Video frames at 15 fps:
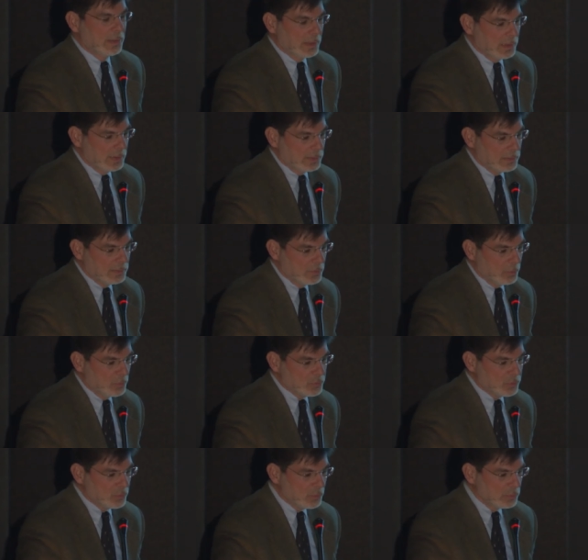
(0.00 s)
And
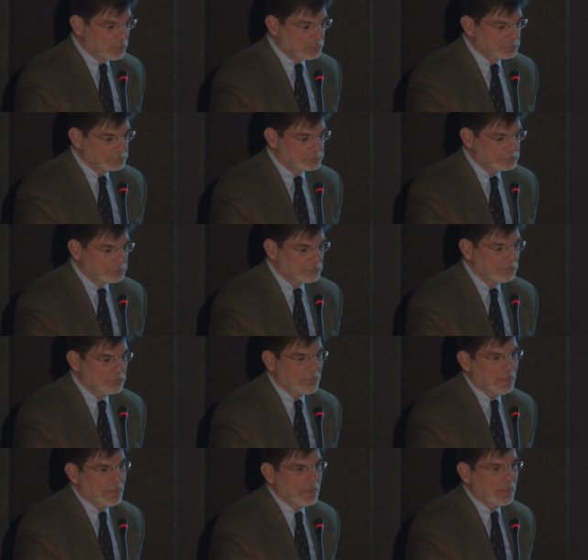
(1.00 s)
also, uh,
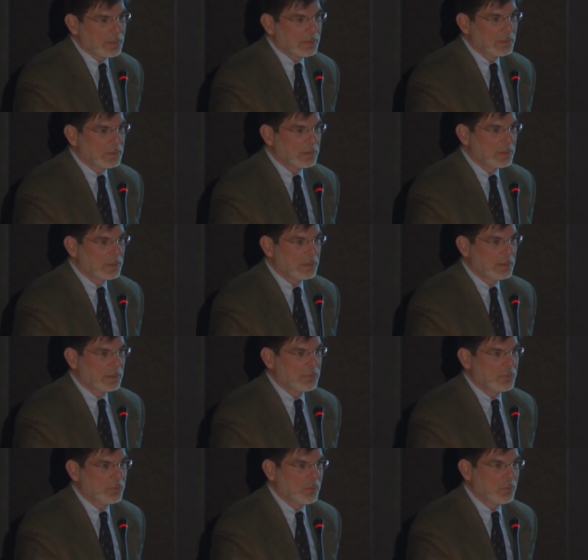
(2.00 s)

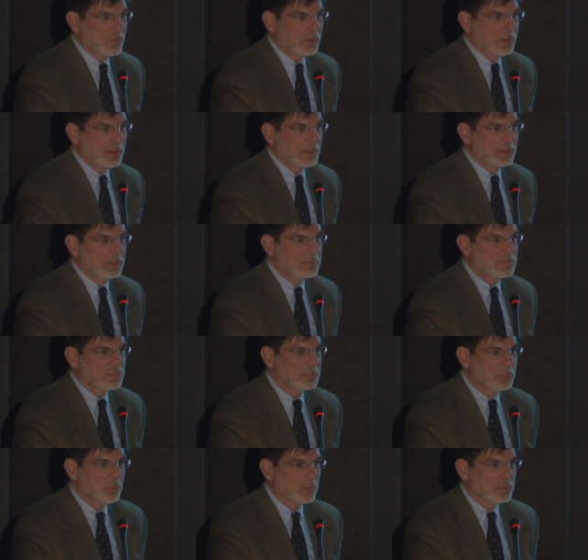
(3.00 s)
the, uh, it's
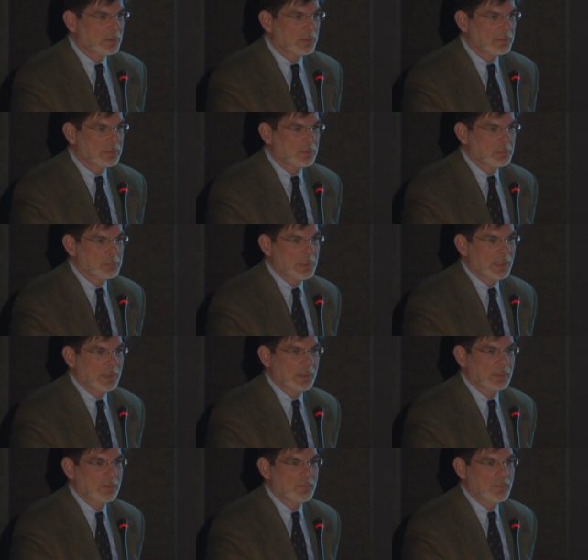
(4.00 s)
important to be
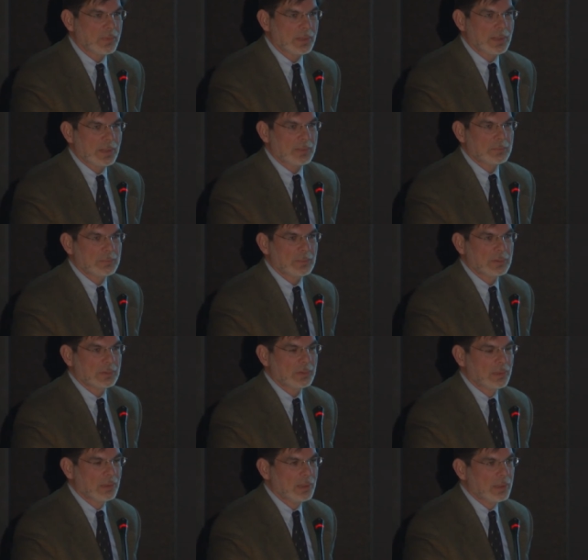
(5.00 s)
ahead of the game.
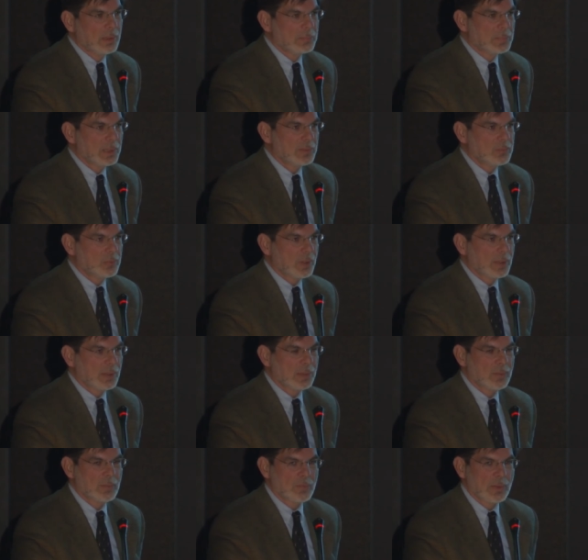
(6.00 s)
But if you're
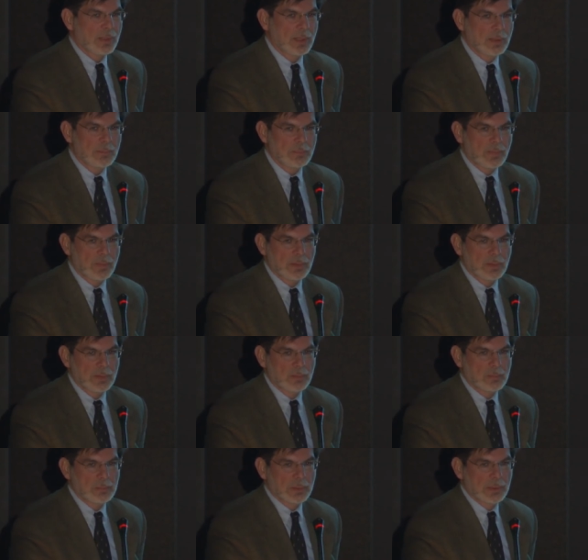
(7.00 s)
ahead of the game, the
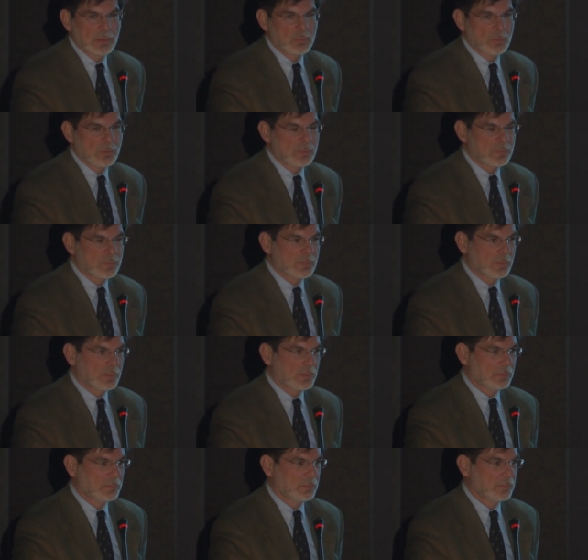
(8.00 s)
competition is
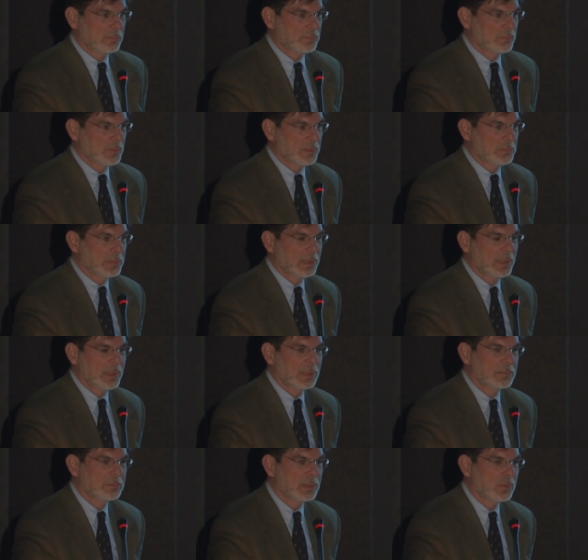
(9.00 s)
uh, far
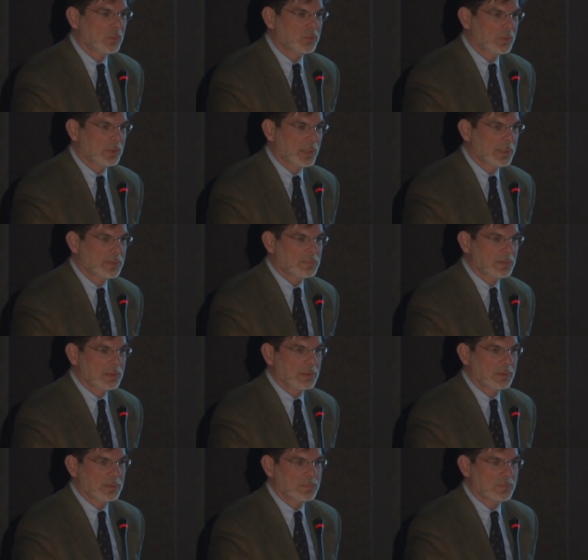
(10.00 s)
behind because it takes
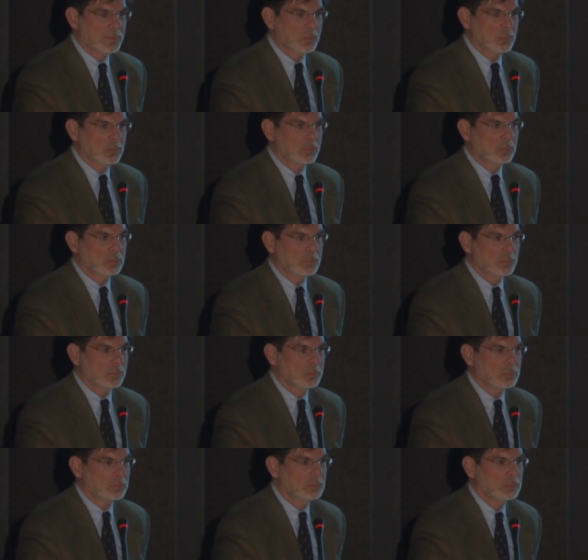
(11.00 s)
years to,
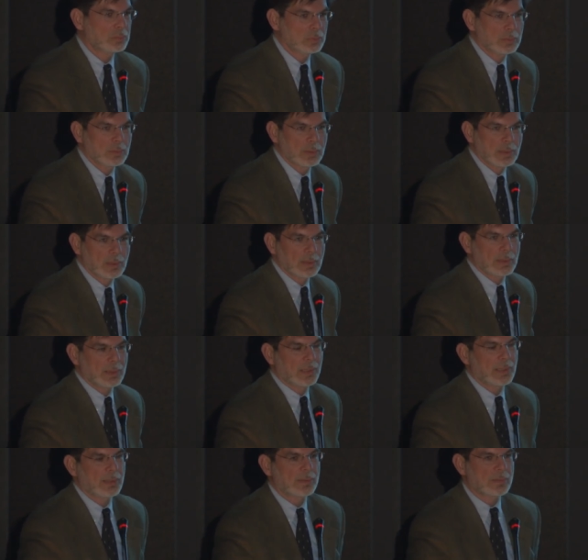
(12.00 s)
to
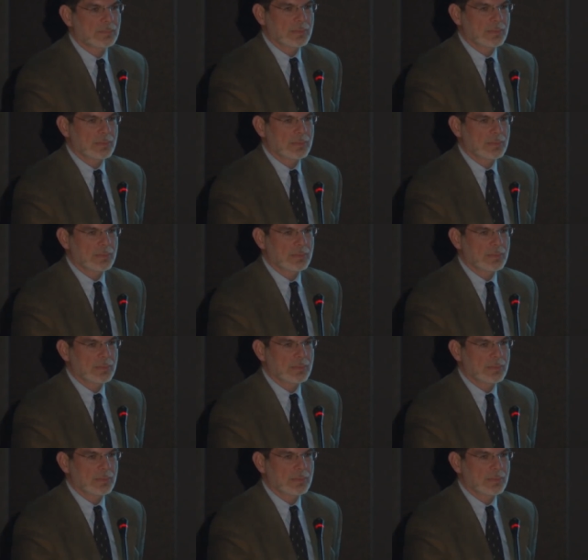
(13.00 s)
create